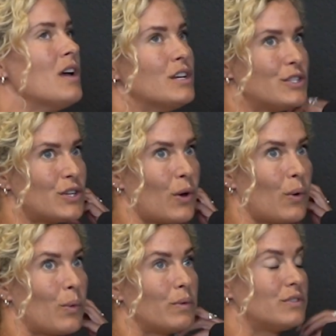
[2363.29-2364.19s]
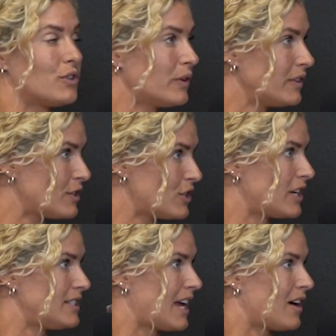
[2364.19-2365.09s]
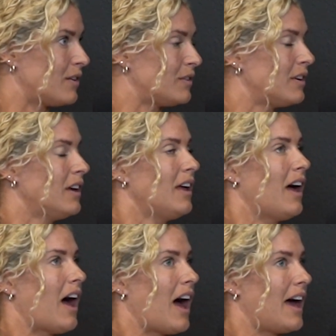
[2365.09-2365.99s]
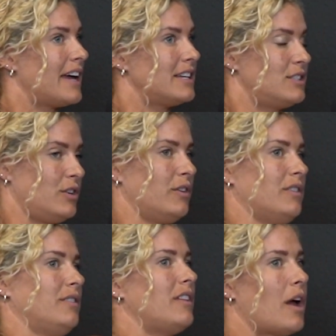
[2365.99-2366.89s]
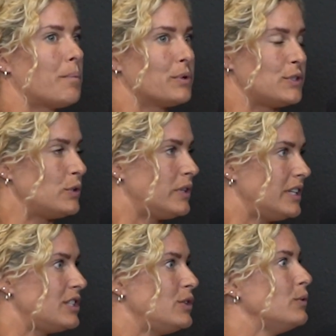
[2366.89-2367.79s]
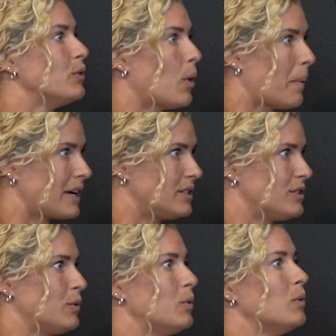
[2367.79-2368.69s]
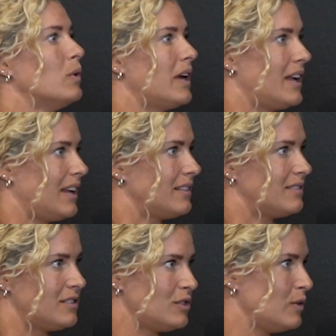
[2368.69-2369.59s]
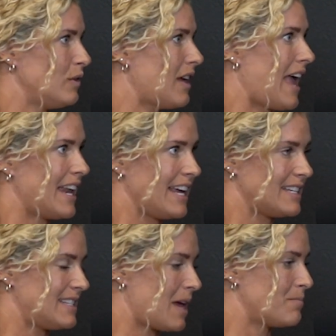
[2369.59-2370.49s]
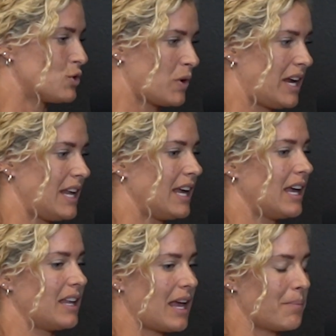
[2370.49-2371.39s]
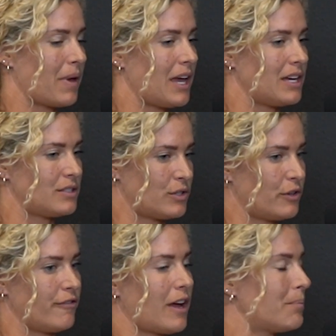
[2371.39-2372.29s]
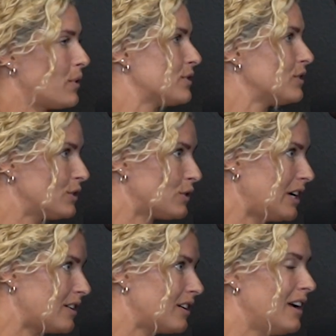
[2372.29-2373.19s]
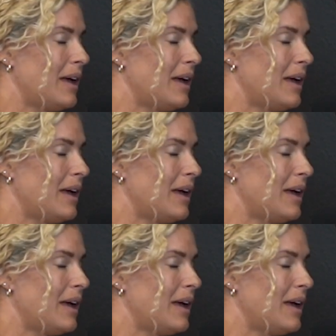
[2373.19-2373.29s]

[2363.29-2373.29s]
So during the shutdown, I took the opportunity to go back to school and do the NASM training and get my certified personal trainer,